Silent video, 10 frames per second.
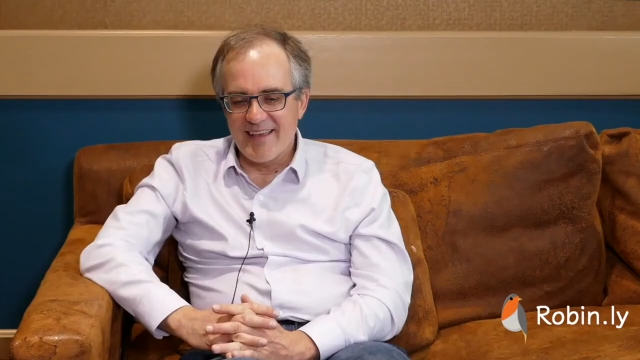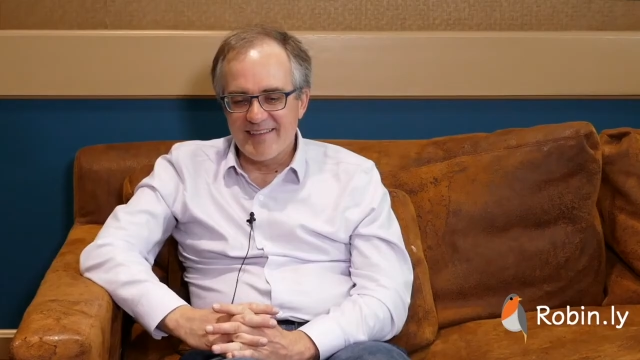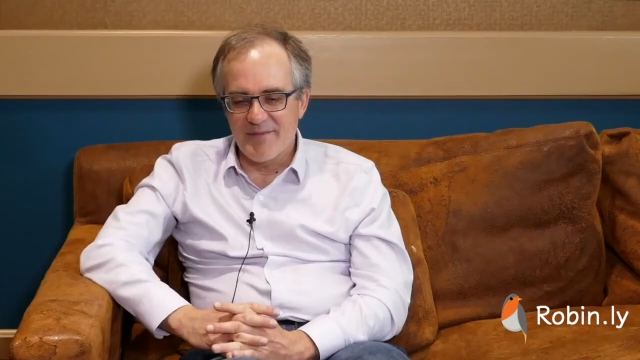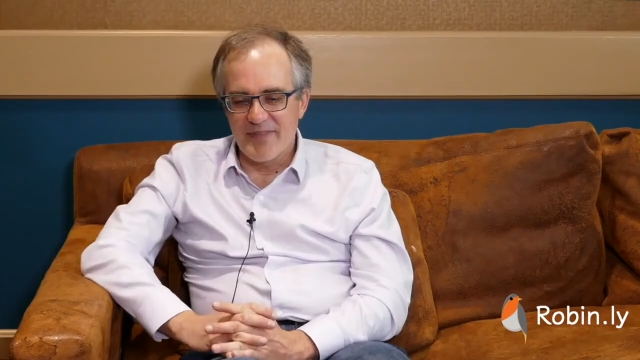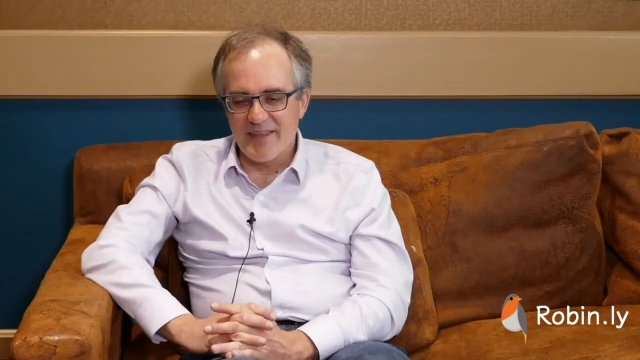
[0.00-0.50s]

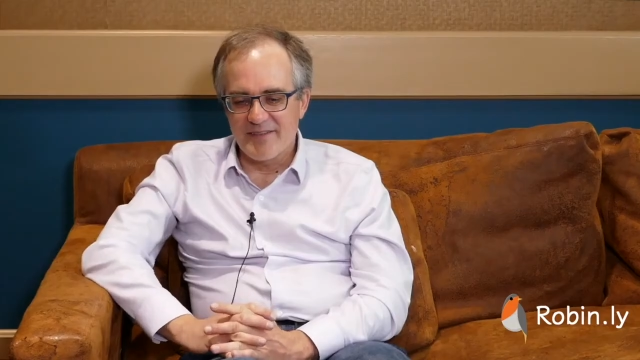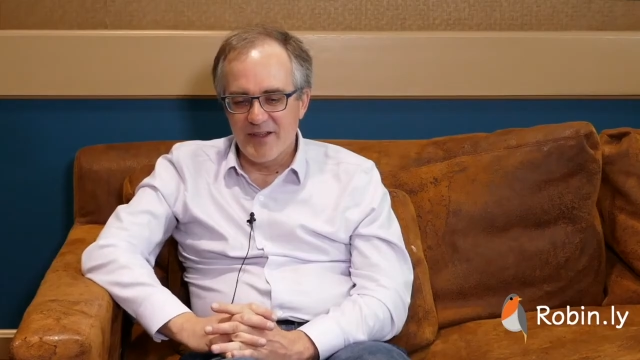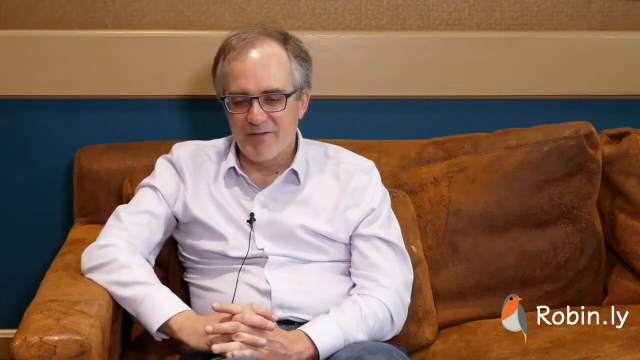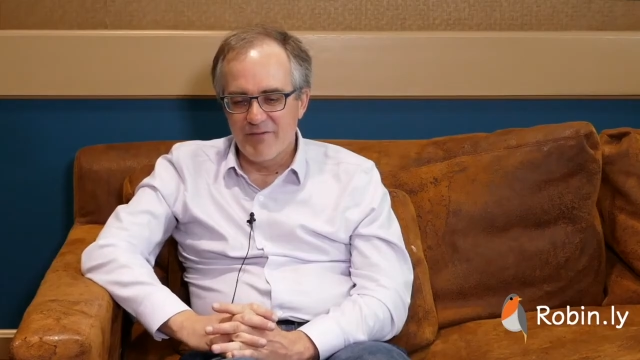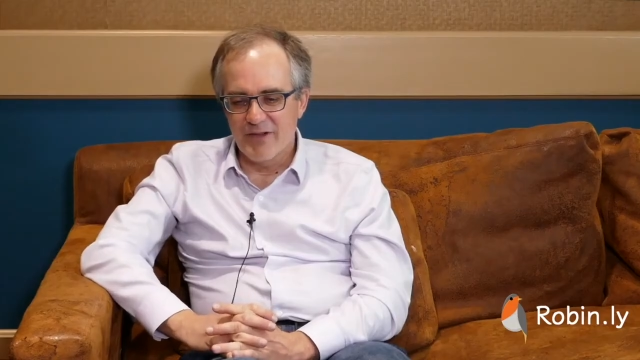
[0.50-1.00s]
something that's
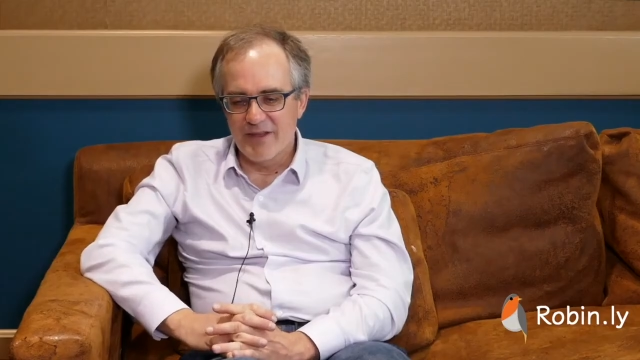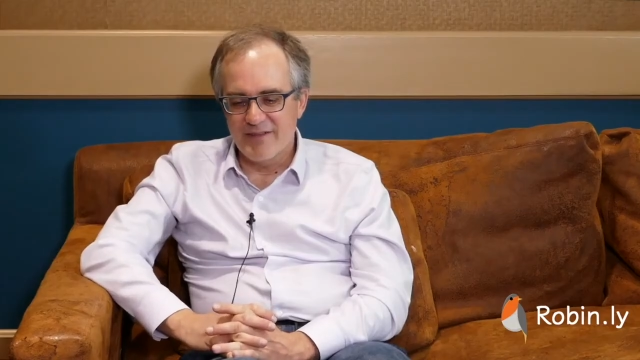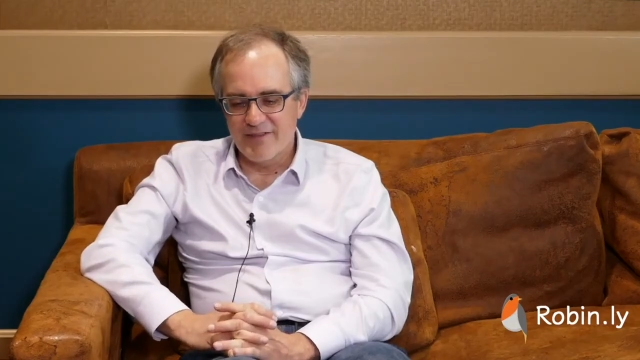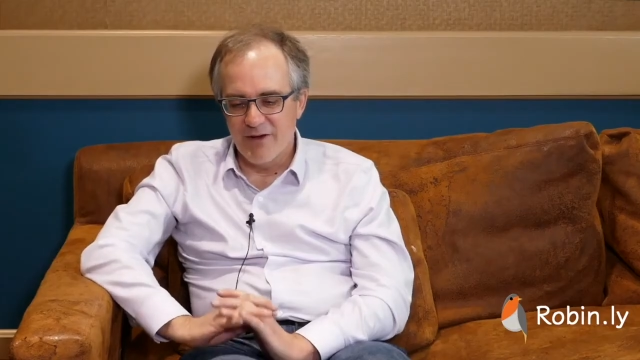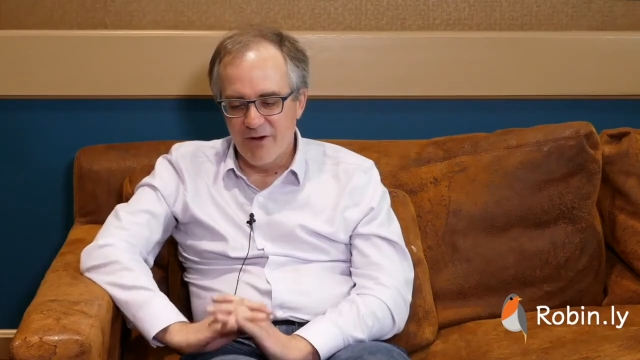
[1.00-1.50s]
not fully
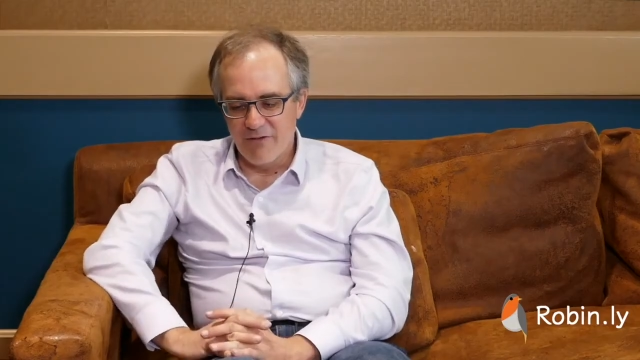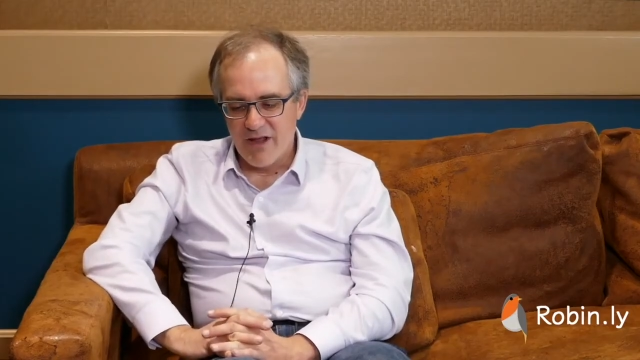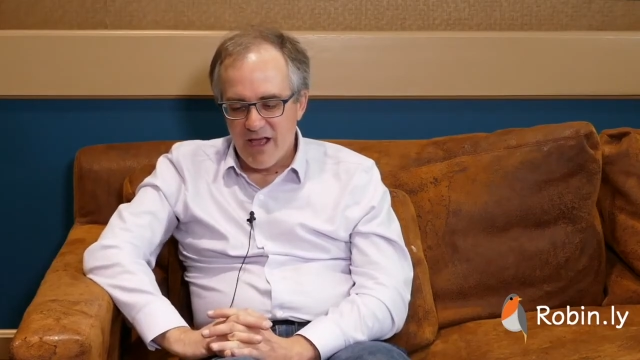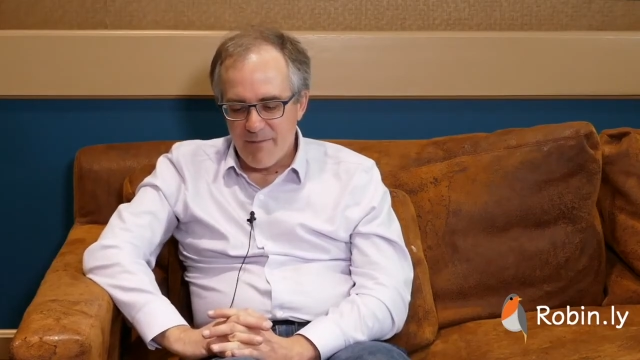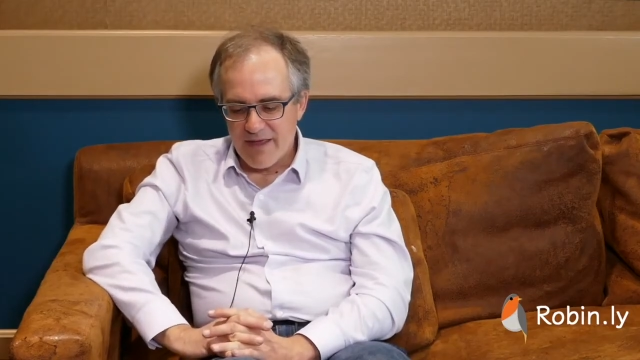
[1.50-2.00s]
solved.
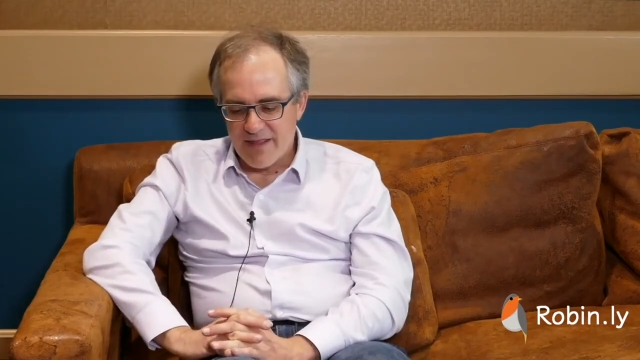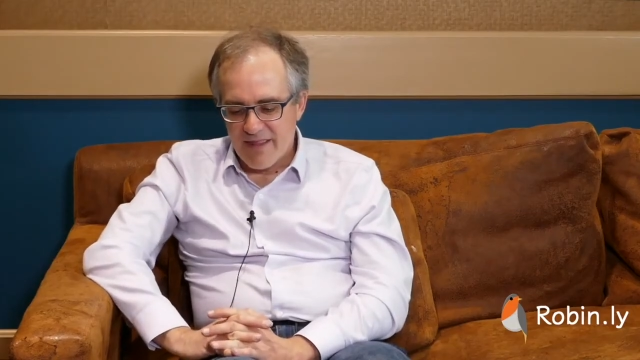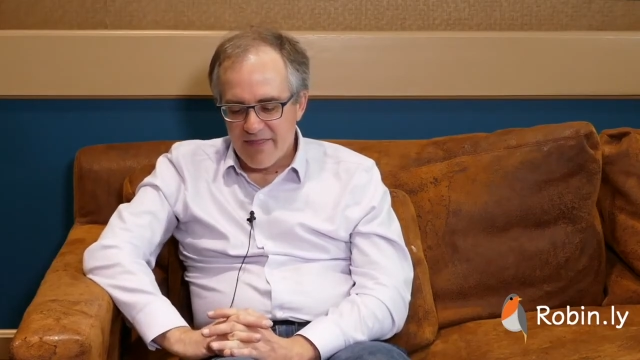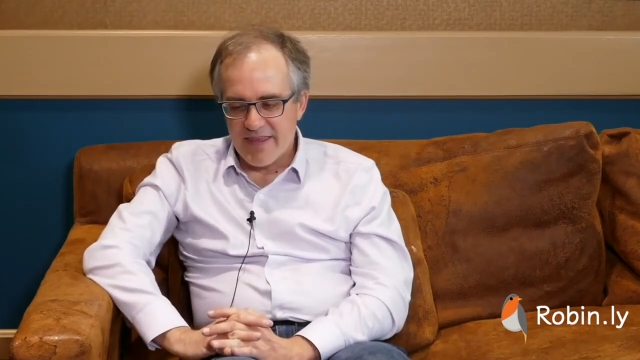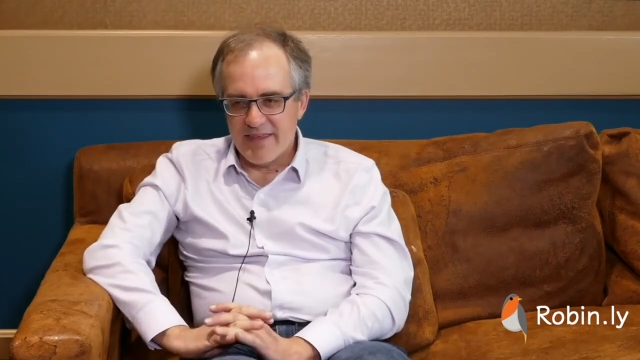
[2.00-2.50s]
I mean,
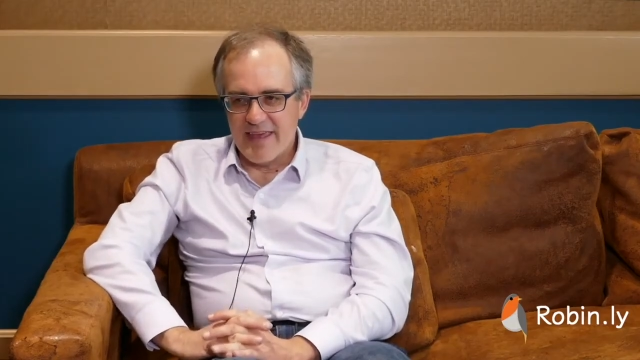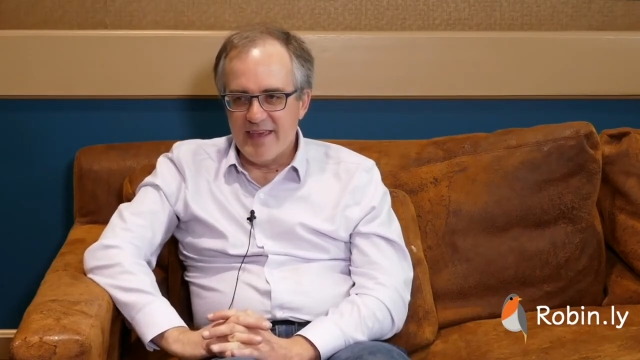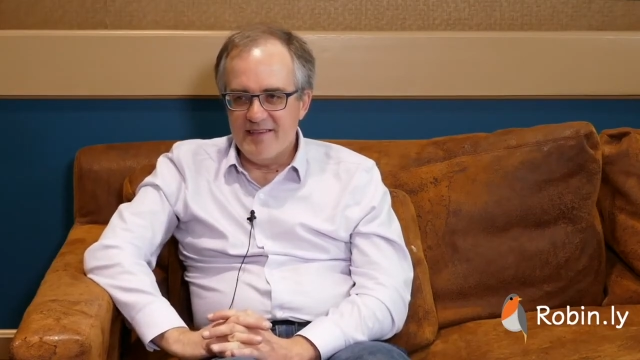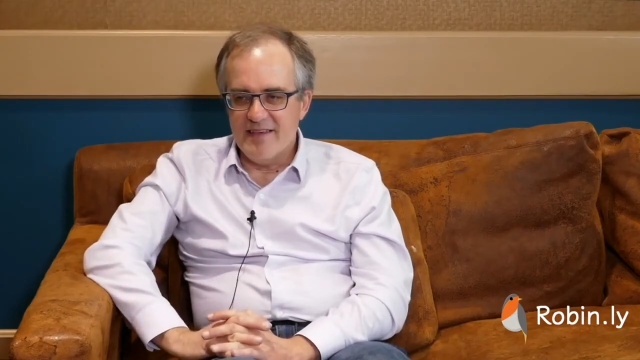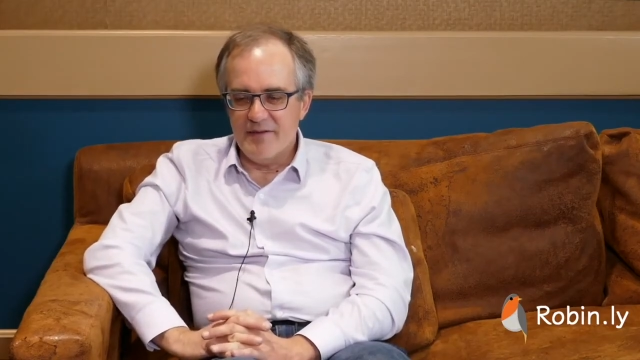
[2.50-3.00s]
the
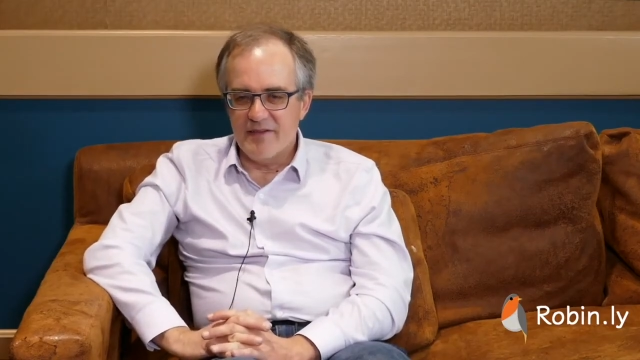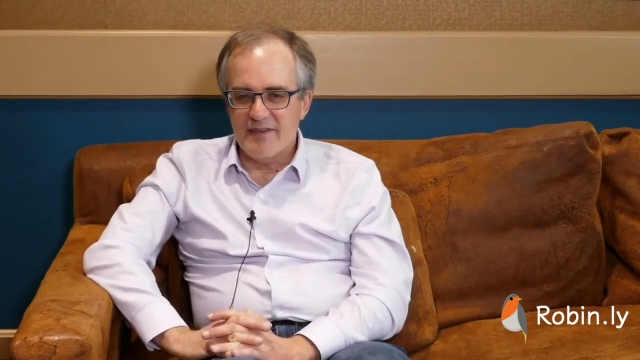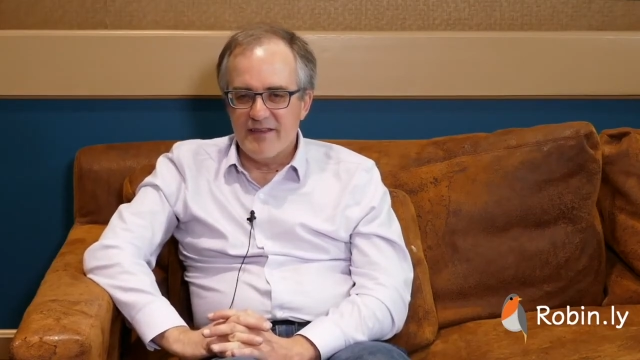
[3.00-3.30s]
easy.